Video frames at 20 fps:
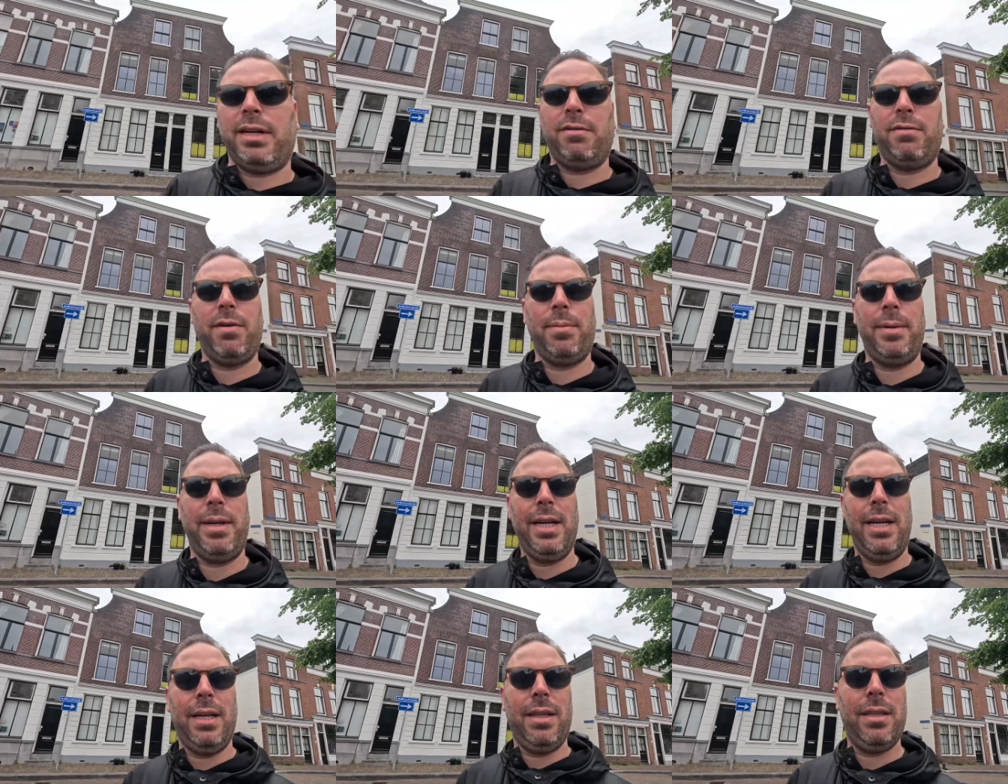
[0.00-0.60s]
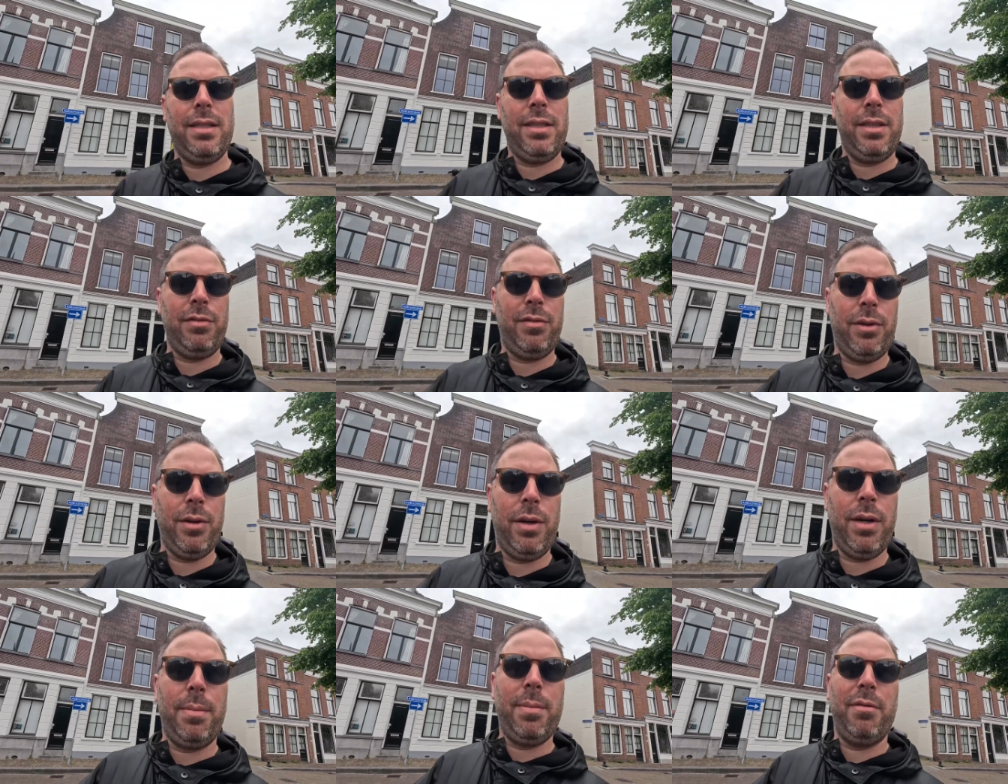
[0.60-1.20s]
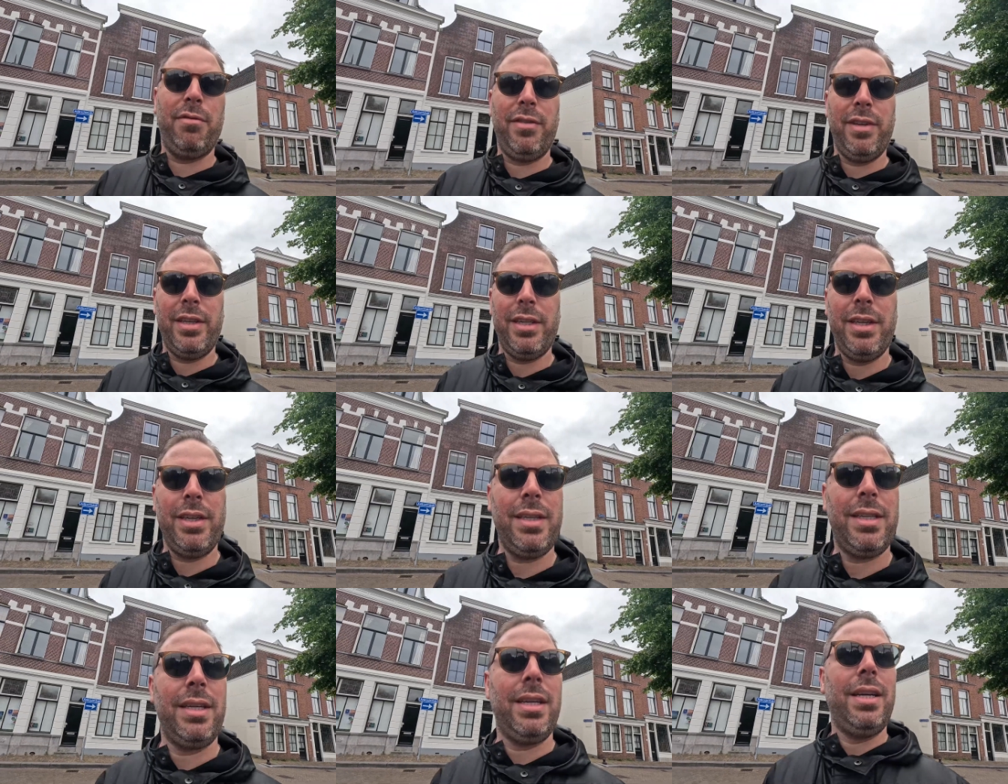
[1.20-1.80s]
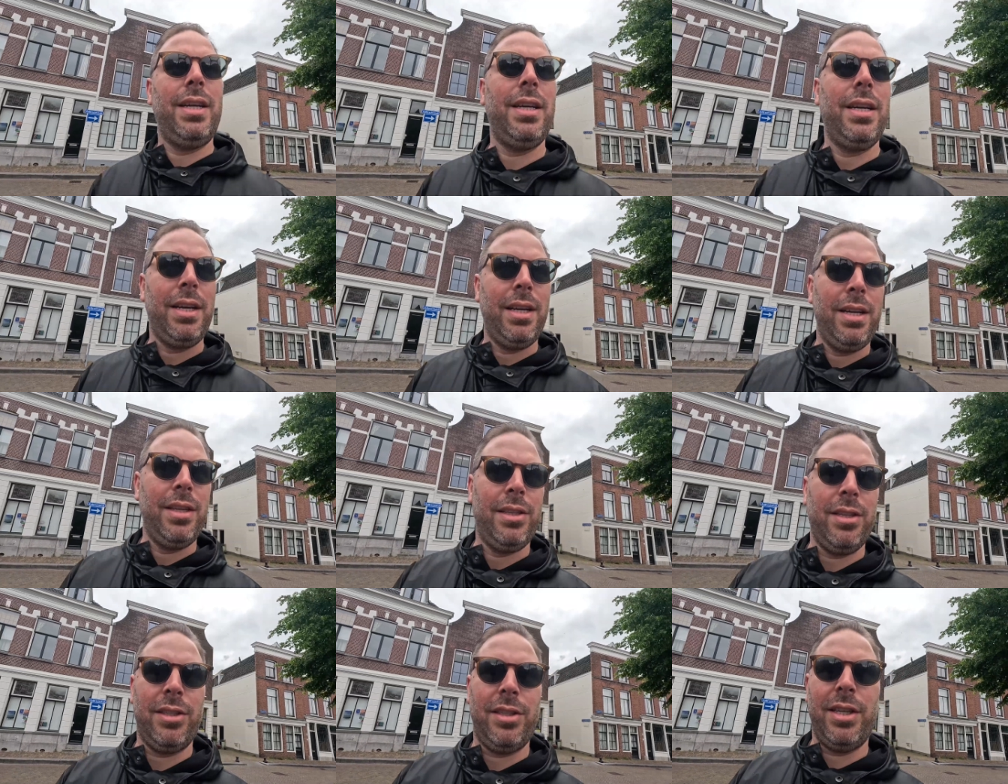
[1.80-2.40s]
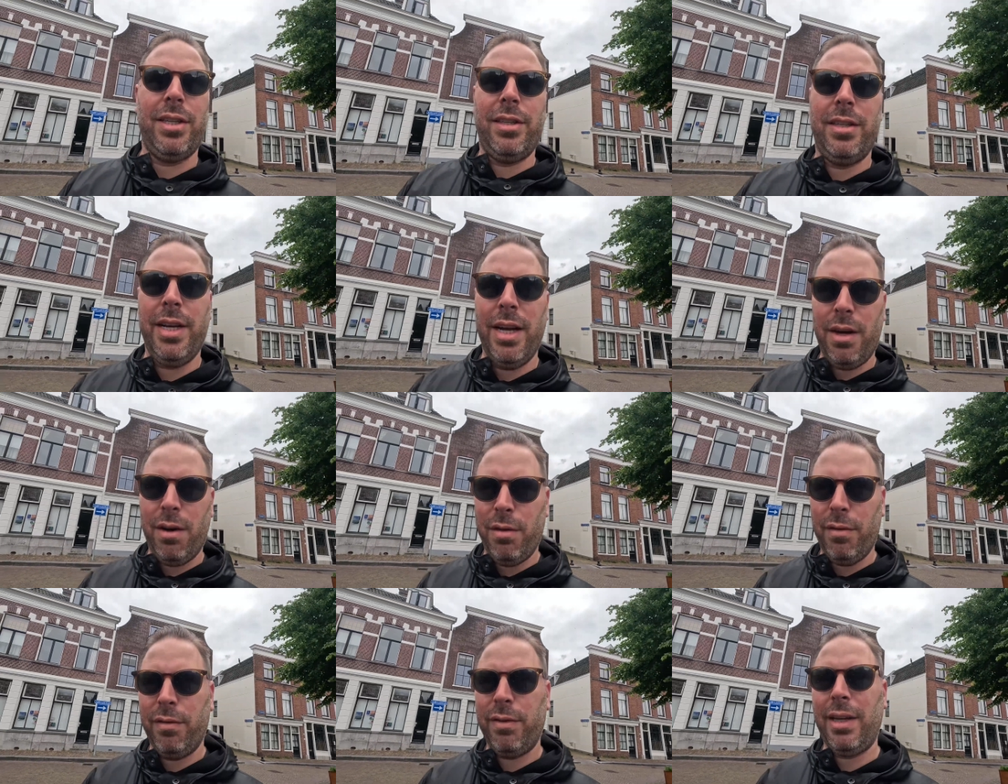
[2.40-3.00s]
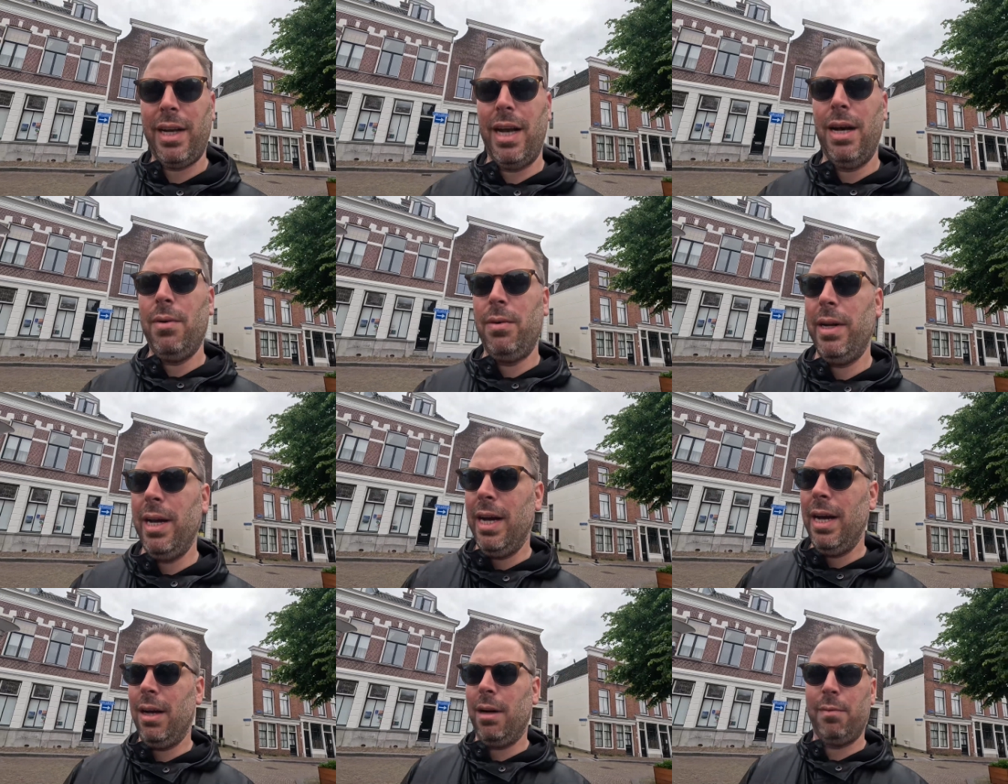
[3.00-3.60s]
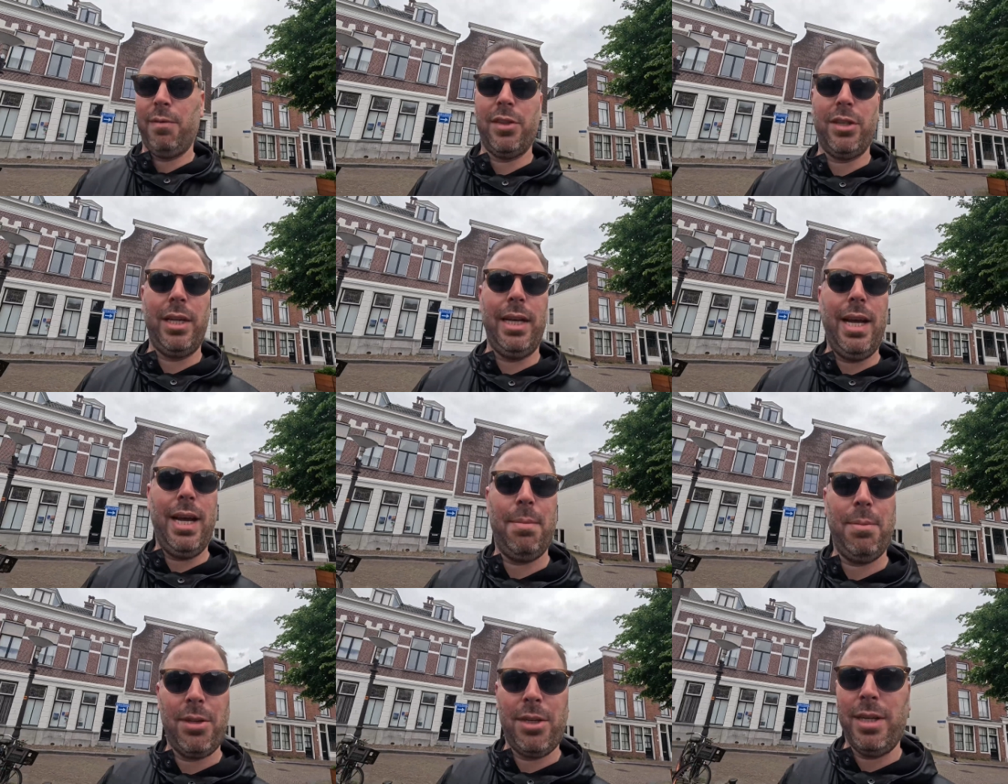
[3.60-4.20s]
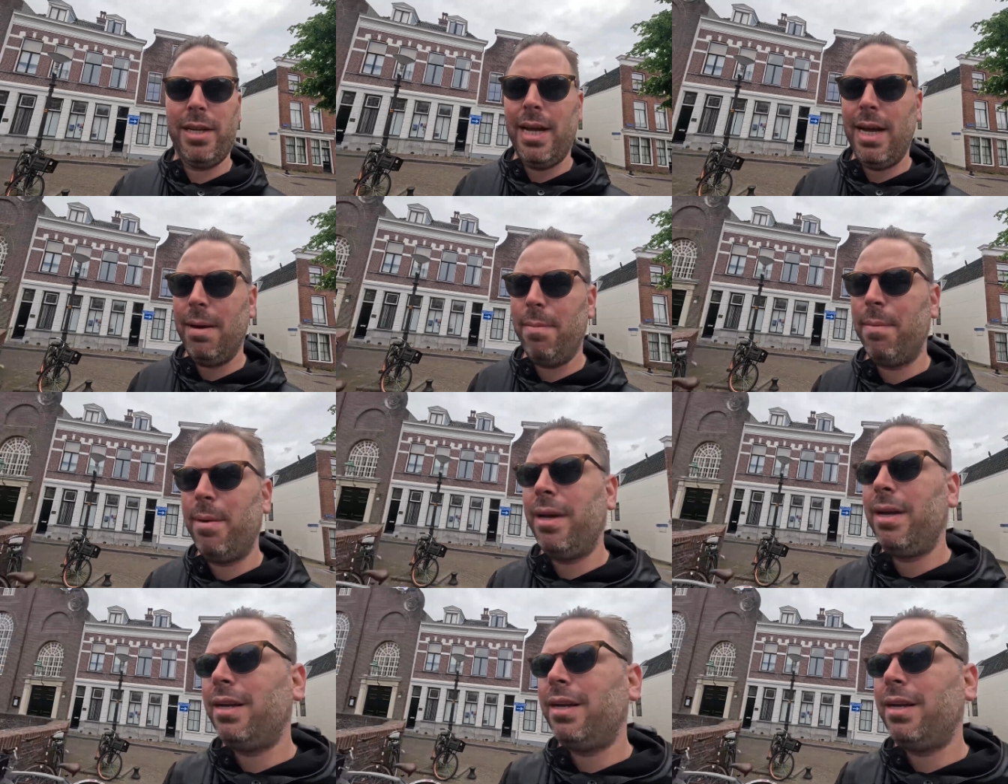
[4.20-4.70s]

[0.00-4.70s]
from Netherlands if you come and visit, such as Delft, Gouda, obviously Amsterdam.